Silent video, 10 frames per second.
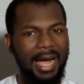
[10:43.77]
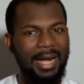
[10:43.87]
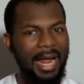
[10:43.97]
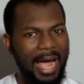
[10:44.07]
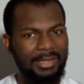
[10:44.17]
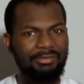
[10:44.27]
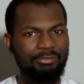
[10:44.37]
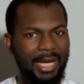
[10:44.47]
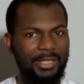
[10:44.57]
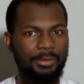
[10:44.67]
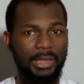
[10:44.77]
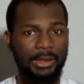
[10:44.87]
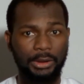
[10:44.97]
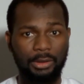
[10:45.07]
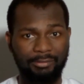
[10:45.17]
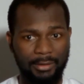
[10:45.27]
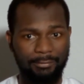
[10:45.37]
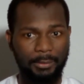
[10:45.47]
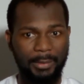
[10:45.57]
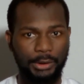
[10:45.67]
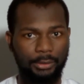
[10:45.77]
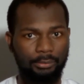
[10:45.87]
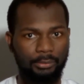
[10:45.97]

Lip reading: and active manipulation of information.